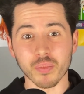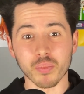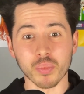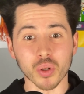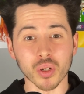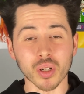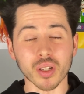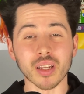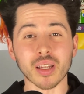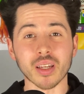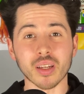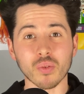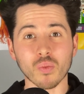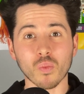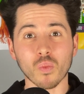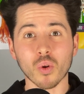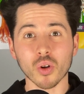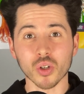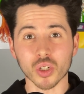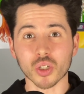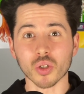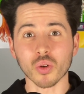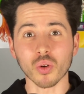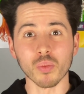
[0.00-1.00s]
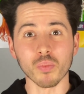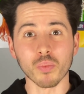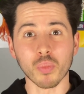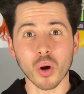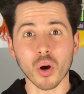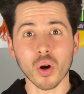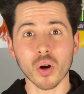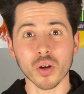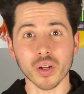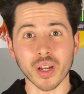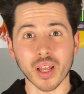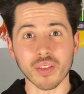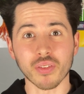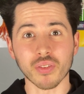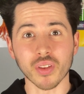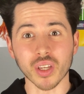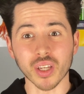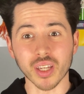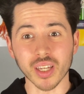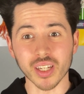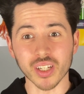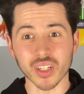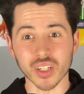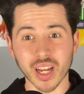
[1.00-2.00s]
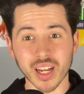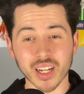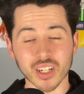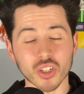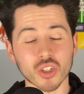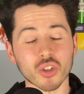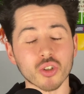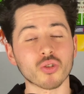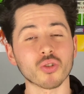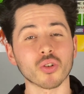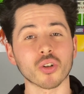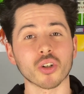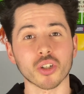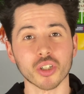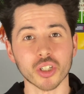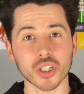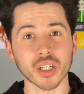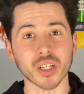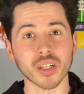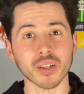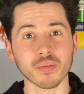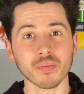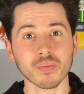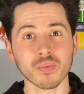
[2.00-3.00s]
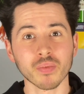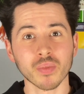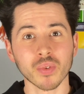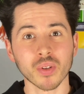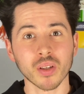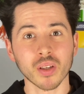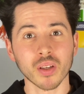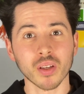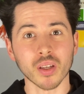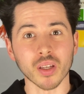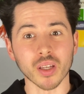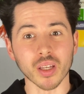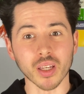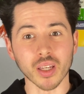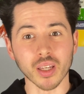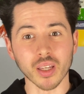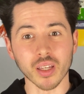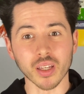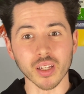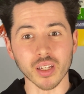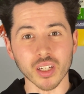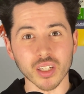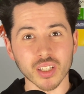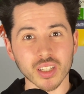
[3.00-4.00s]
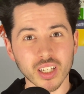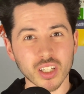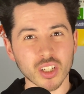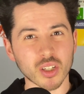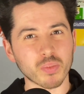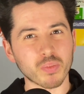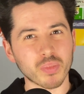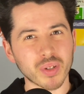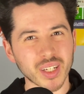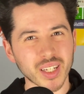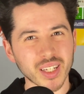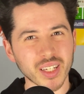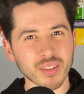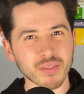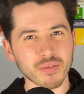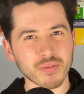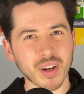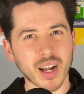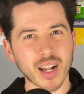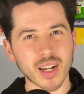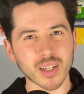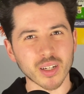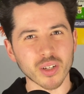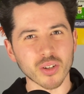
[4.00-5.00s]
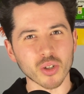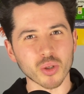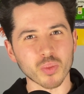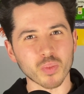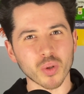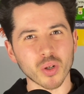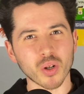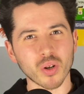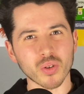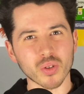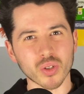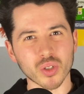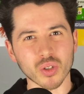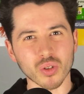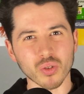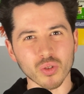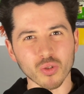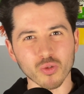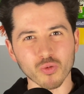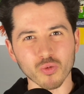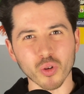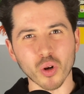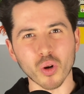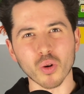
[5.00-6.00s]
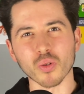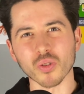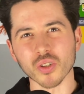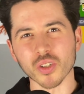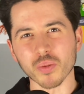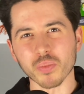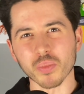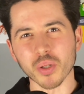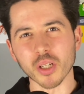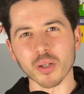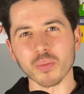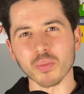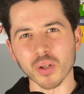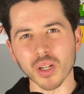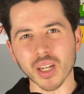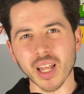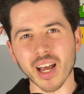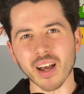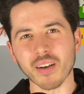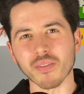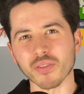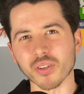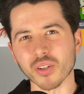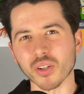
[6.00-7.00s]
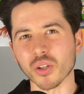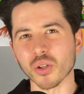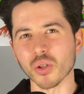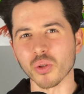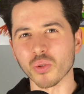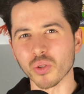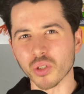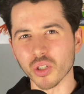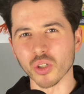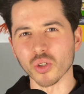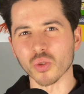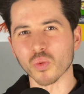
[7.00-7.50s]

But what's so important, I think, is that structure and your discipline, your values, but also the roles that people have and who does